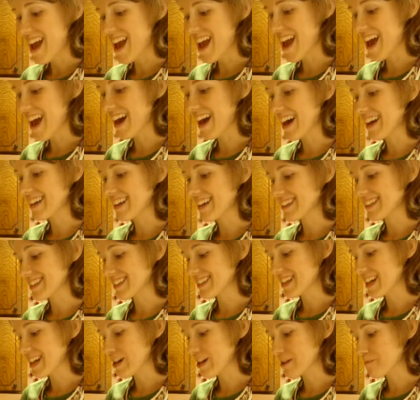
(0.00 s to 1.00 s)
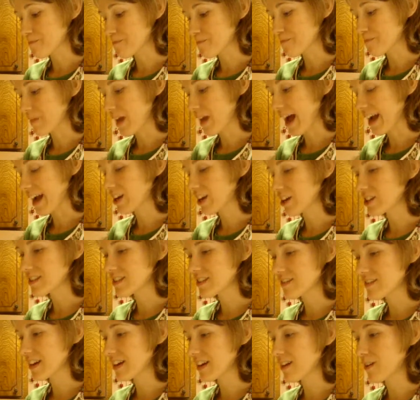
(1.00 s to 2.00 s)
And I
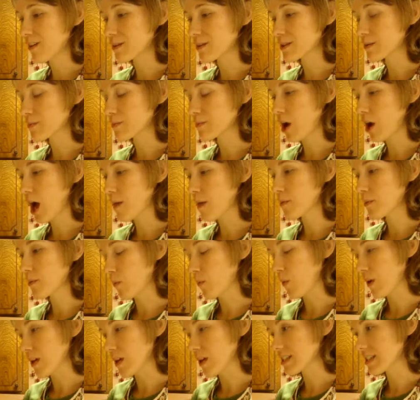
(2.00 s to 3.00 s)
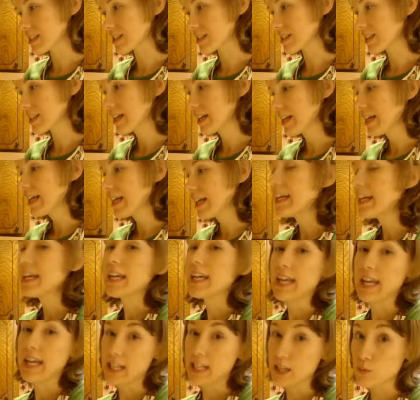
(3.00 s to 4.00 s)
couldn't figure out what the problem was,
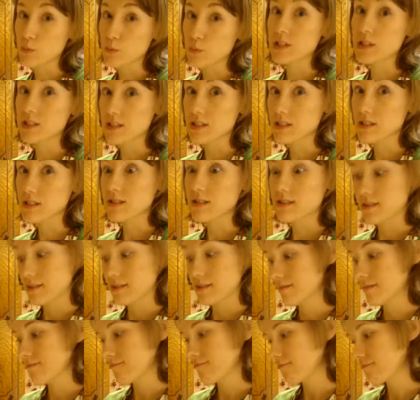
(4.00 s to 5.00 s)
and it was